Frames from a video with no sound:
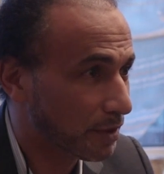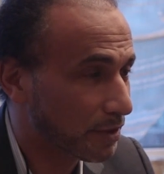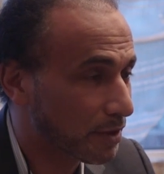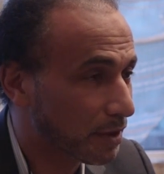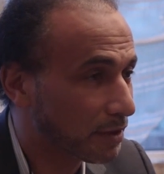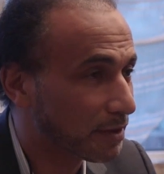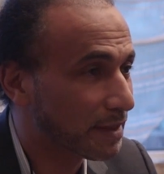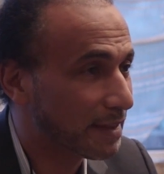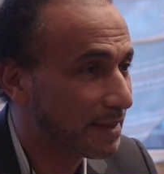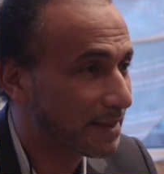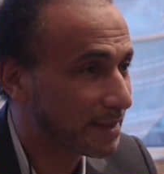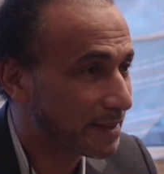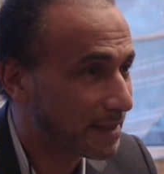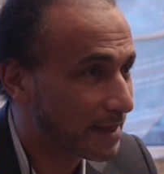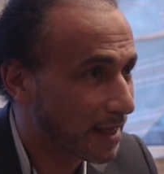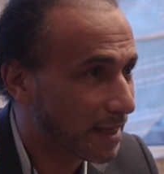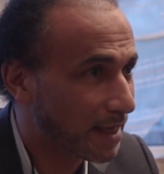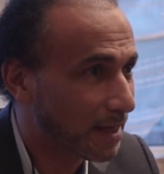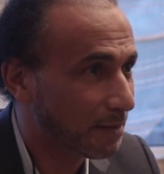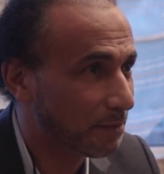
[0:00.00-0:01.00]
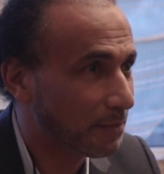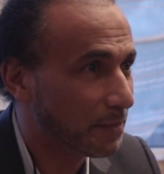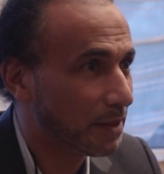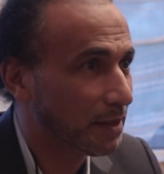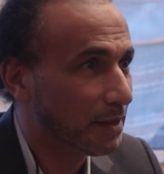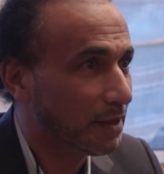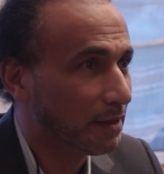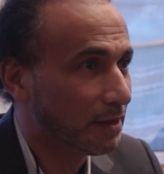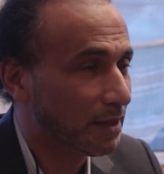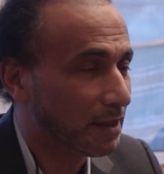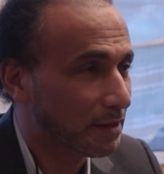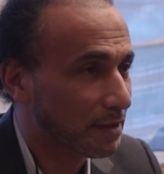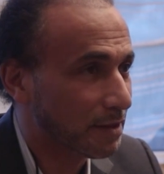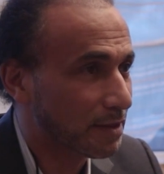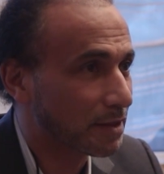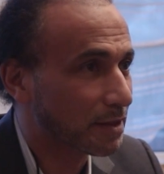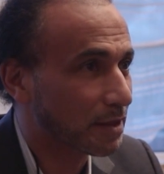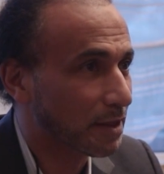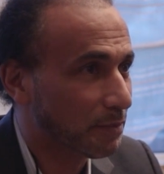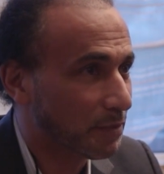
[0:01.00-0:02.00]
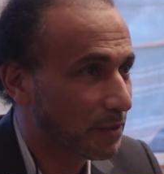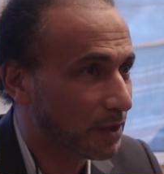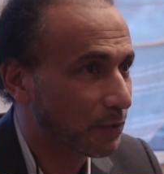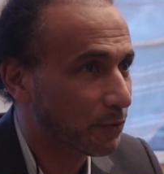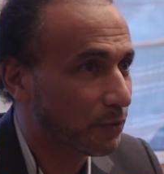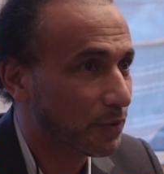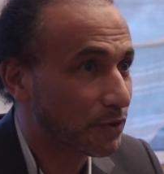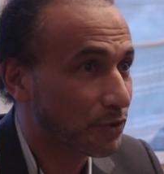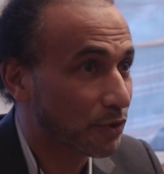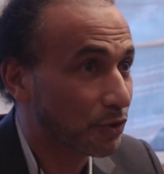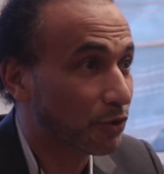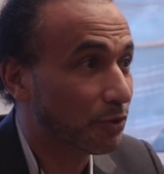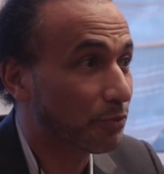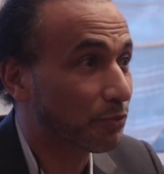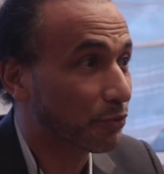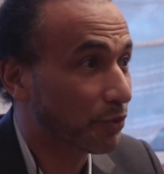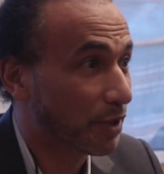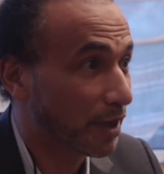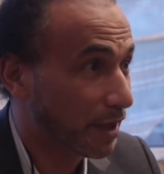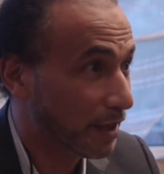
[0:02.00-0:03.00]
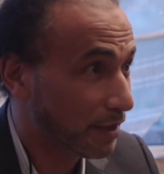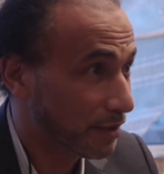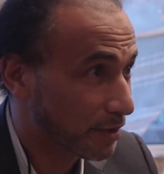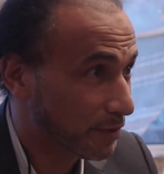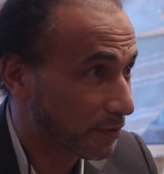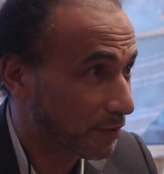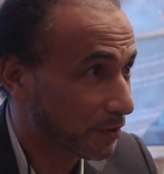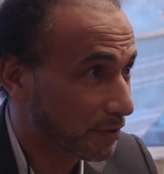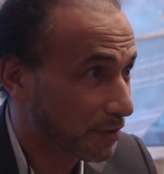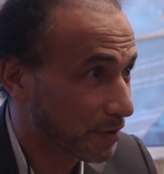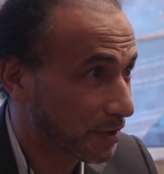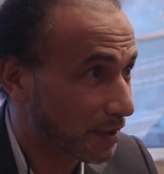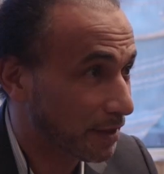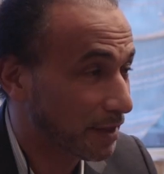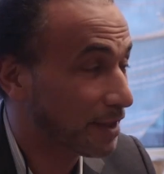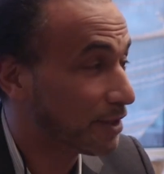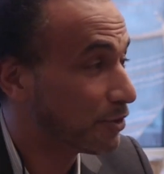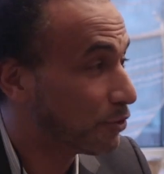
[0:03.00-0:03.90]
It's not Islam that is coming with a comprehensive understanding.